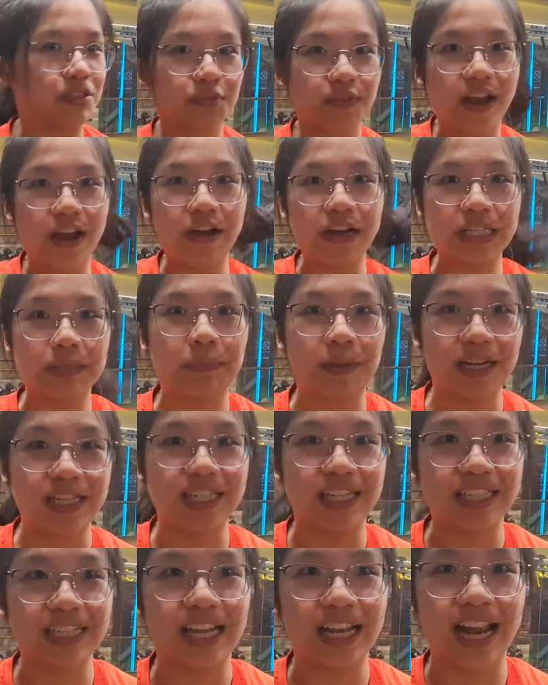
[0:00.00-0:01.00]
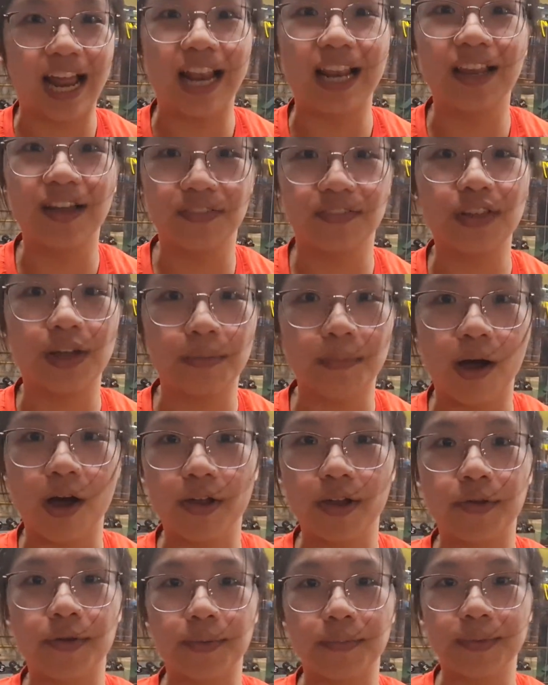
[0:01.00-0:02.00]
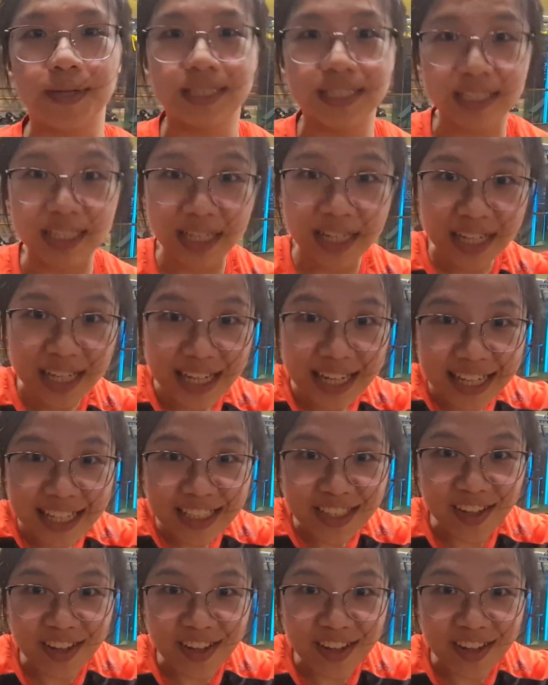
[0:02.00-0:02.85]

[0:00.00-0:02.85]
very spacious and I love the amount of equipment here. So